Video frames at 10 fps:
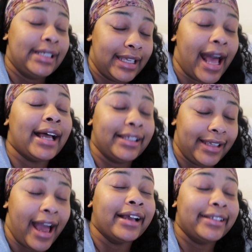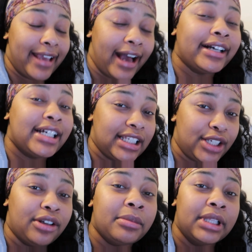Yeah, because it's
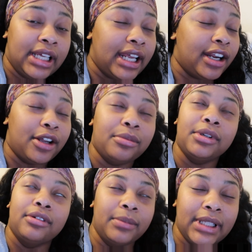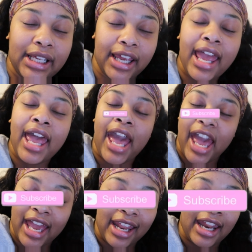gonna be lit, and I know we're gonna be lit,
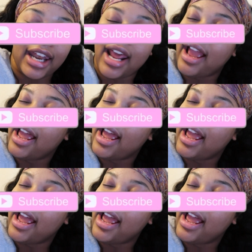and